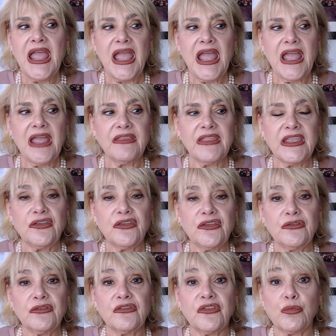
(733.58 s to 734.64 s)
and they
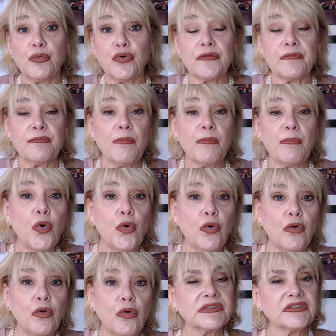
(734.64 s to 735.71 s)
used the word
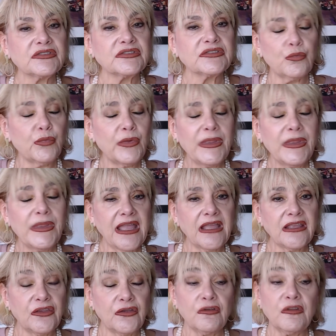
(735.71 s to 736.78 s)
mold, which we
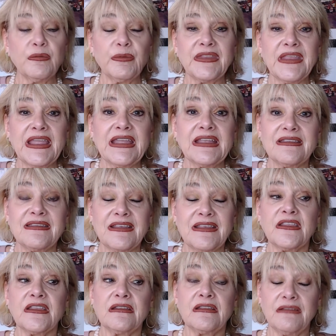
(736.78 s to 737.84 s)
can't use, but they
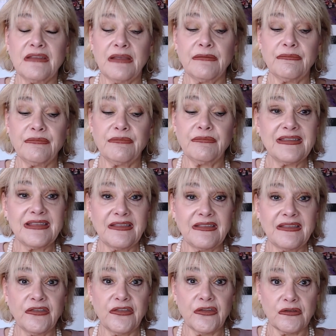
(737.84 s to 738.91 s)
said
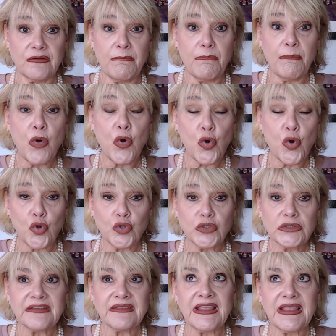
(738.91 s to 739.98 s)
that there's
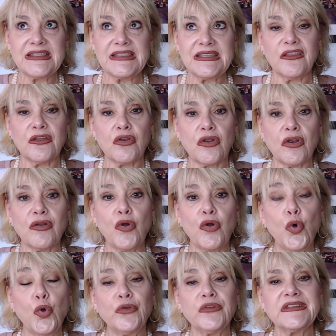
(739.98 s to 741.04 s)
mold, and they said there are
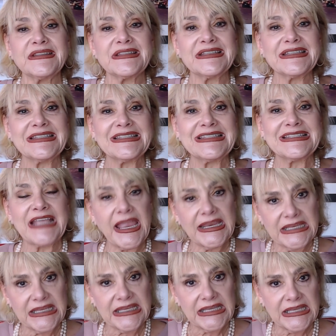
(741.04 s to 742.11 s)
holes in the
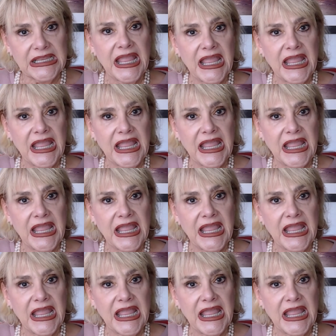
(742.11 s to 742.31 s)
siding,